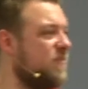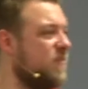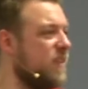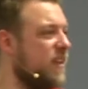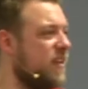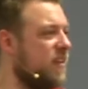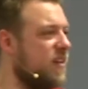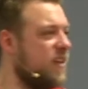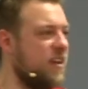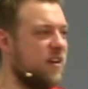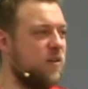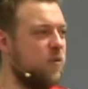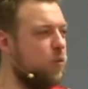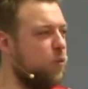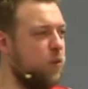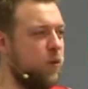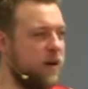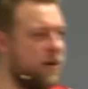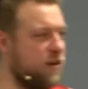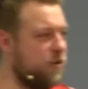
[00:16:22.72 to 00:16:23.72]
In a
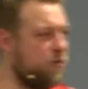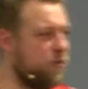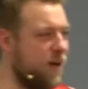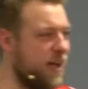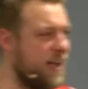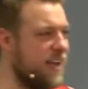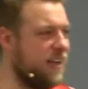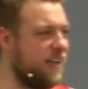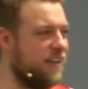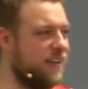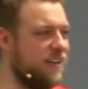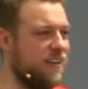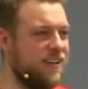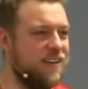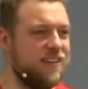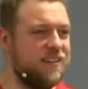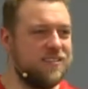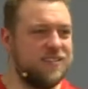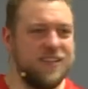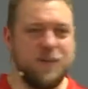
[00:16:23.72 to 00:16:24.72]
weird way,
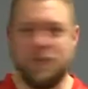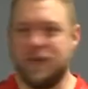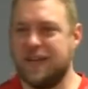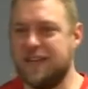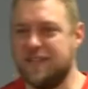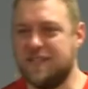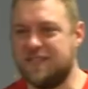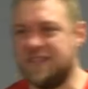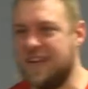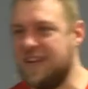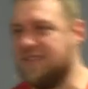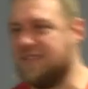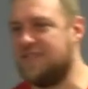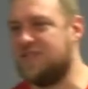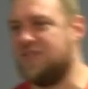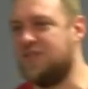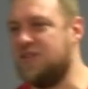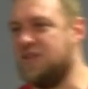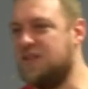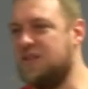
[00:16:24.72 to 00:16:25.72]
sleeping in tents
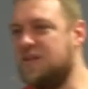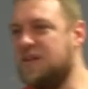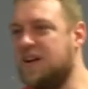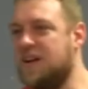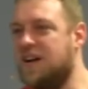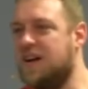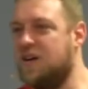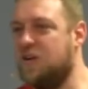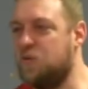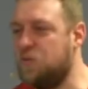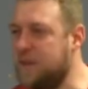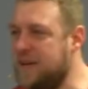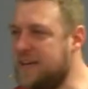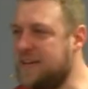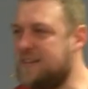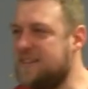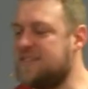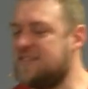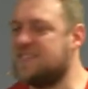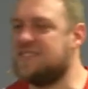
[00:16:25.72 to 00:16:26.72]
for a
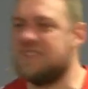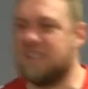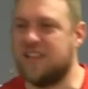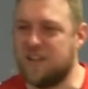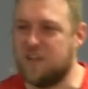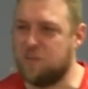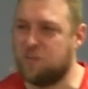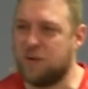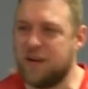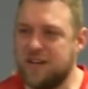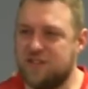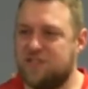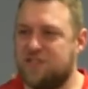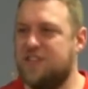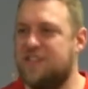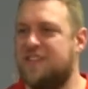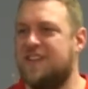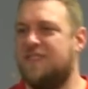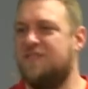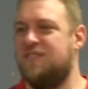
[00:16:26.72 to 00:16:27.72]
week is a
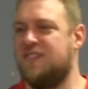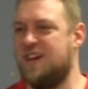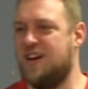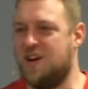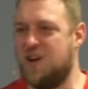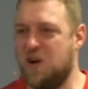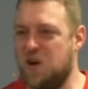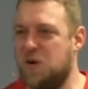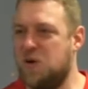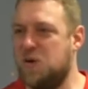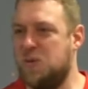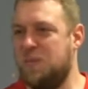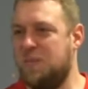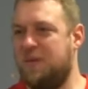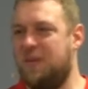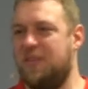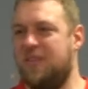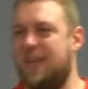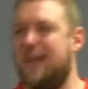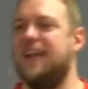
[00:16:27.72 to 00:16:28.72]
celebration of the home
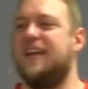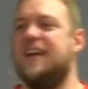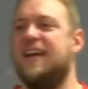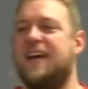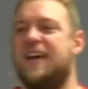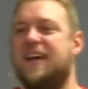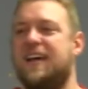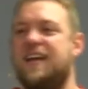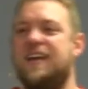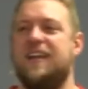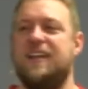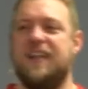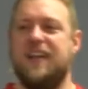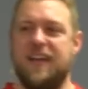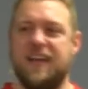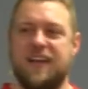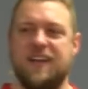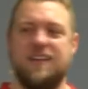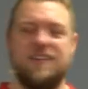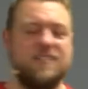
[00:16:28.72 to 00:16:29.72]
that God
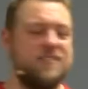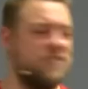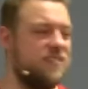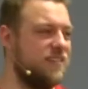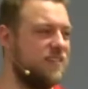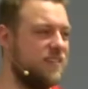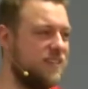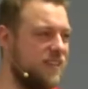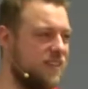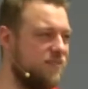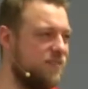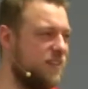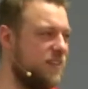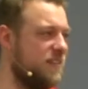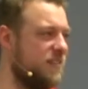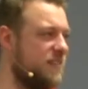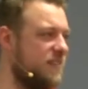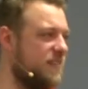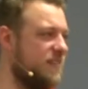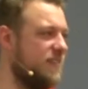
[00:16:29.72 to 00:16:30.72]
has
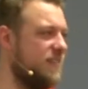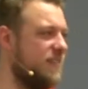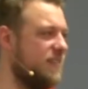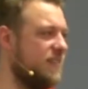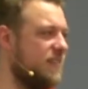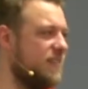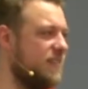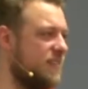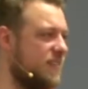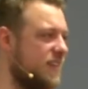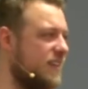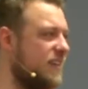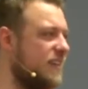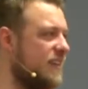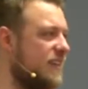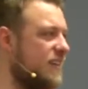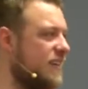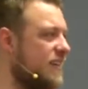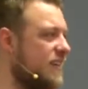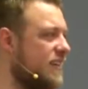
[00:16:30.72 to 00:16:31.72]
given the
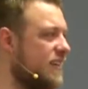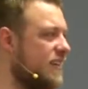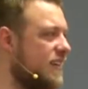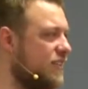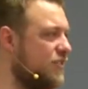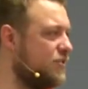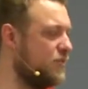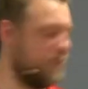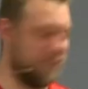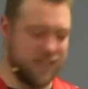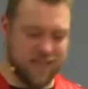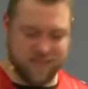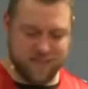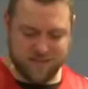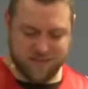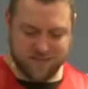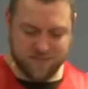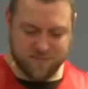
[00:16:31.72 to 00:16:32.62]
Israelites.